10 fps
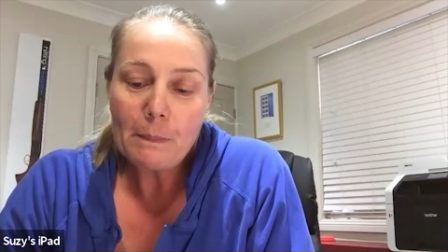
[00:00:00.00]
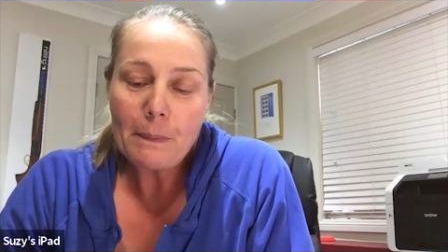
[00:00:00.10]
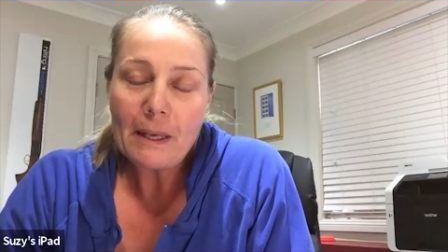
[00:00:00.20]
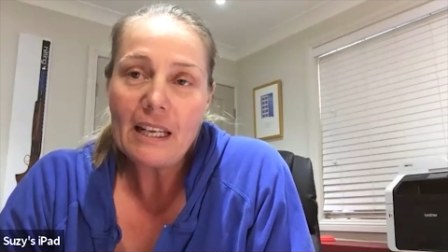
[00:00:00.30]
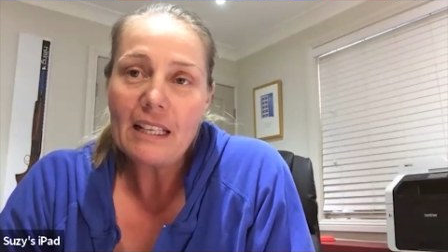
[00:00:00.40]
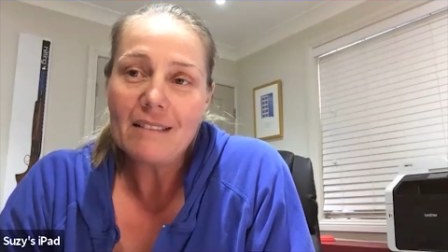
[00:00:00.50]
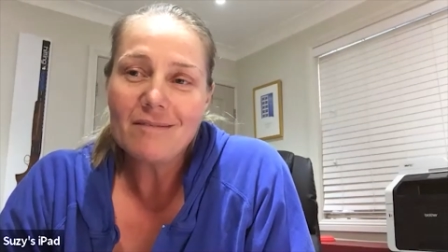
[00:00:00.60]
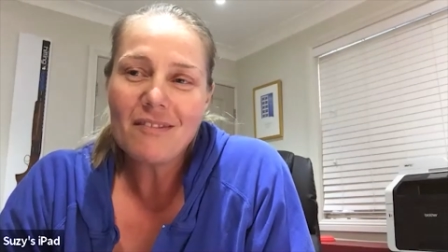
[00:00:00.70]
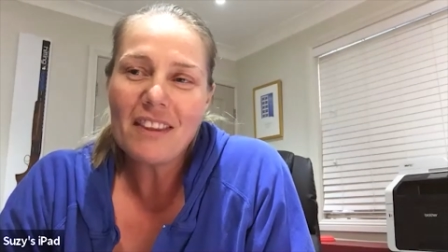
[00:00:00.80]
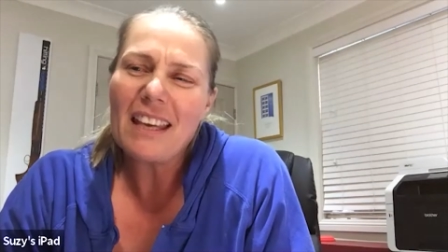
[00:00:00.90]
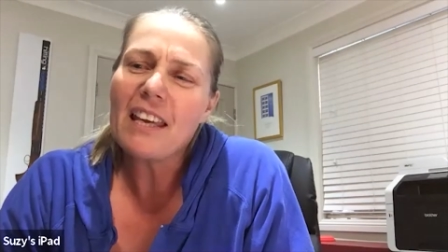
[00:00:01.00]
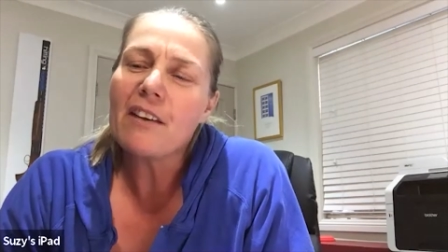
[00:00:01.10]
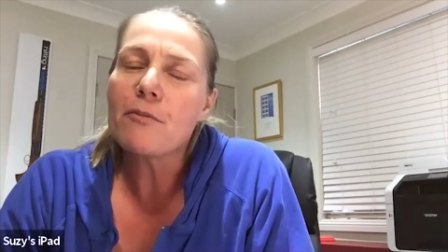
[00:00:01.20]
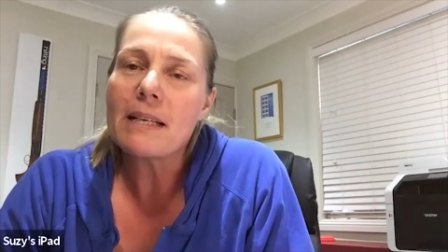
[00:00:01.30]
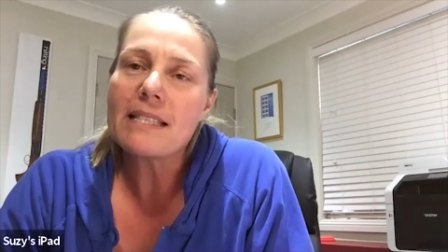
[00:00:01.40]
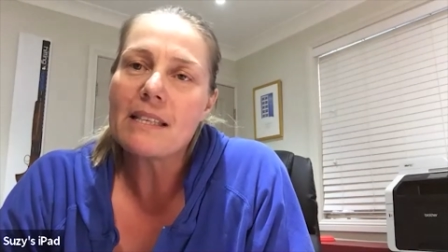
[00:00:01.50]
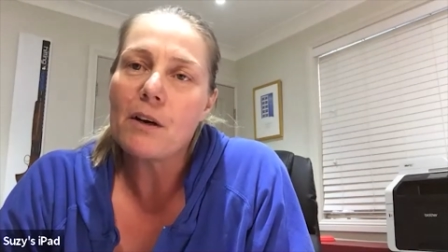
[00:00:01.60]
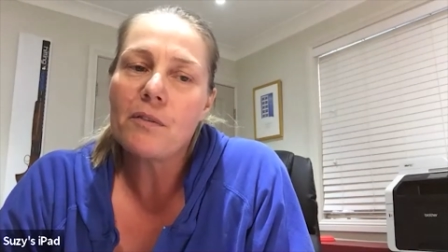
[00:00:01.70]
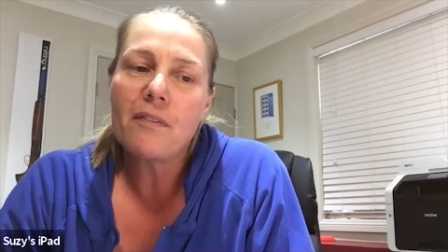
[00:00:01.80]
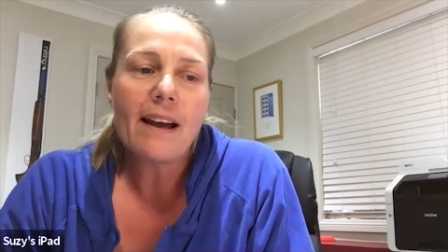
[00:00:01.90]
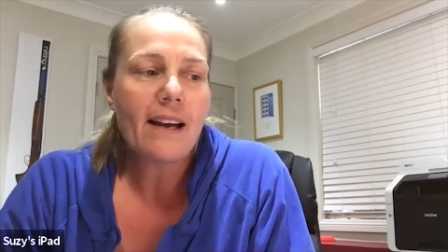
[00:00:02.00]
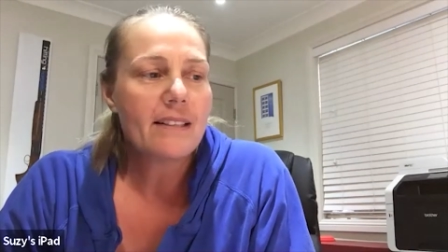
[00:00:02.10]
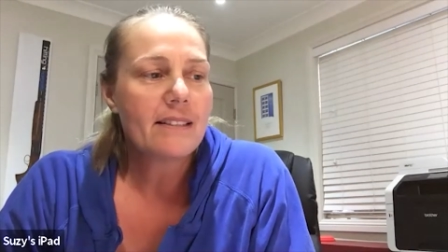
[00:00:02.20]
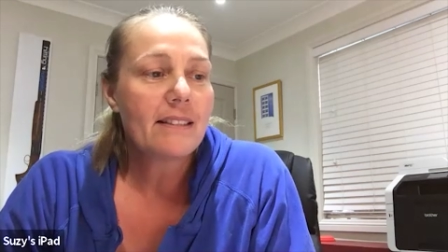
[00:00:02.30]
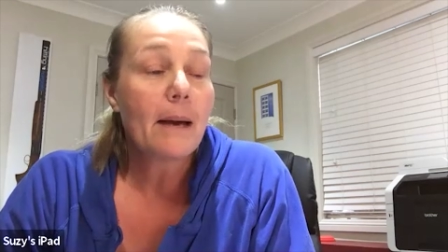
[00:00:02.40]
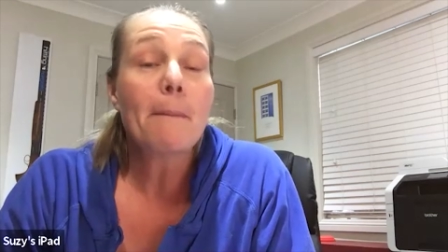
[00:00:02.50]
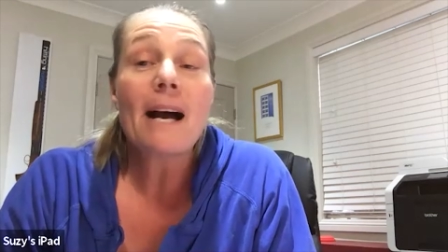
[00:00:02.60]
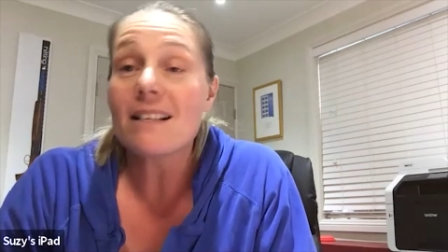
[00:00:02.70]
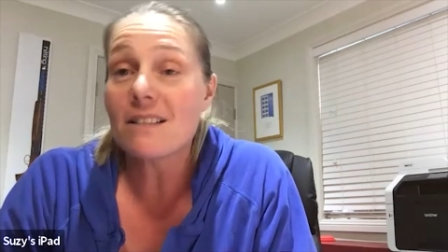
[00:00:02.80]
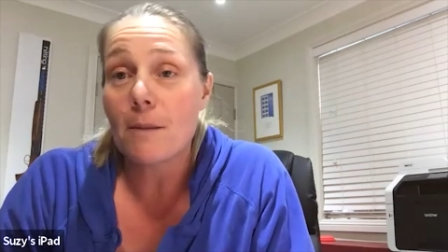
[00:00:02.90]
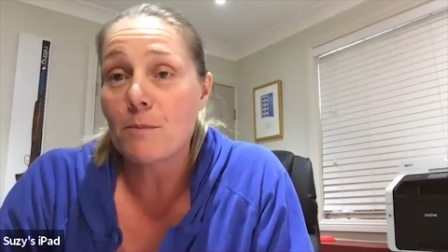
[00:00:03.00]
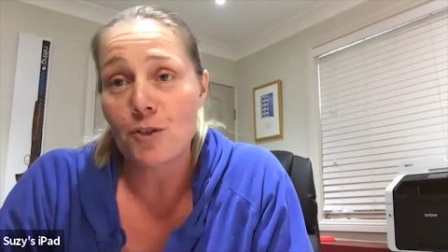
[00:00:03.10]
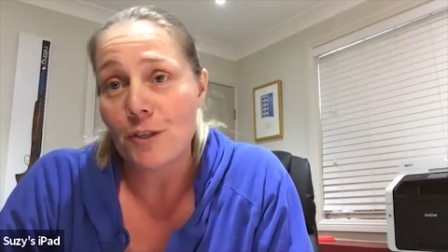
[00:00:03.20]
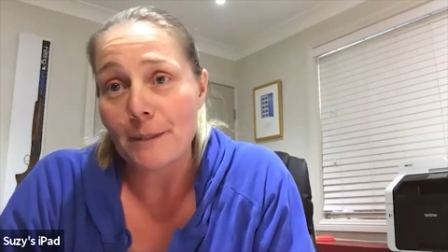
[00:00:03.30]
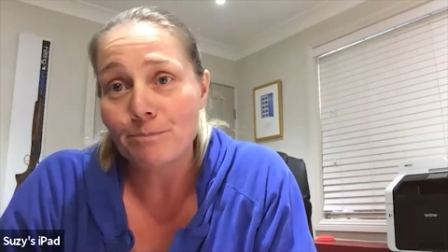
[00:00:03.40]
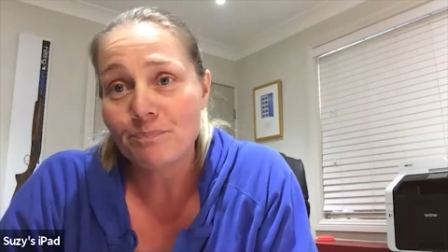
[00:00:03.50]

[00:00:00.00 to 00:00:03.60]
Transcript: been thinking of myself as a part time shooter.